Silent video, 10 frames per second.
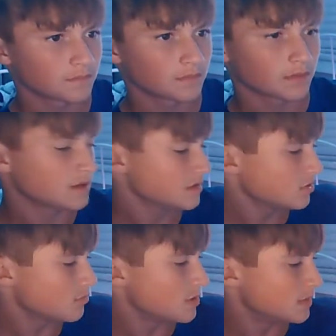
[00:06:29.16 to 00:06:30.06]
I think
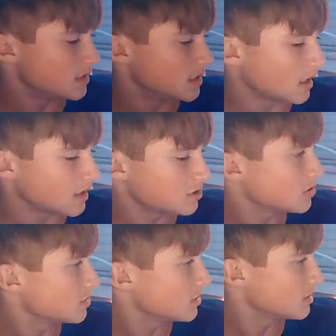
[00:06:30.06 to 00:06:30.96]
they're PBT. I just
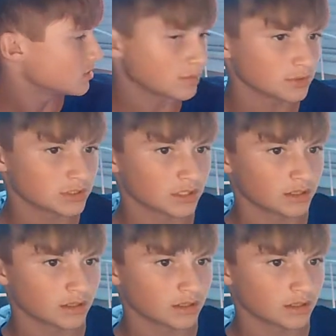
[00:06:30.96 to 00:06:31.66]
don't think they're double shot.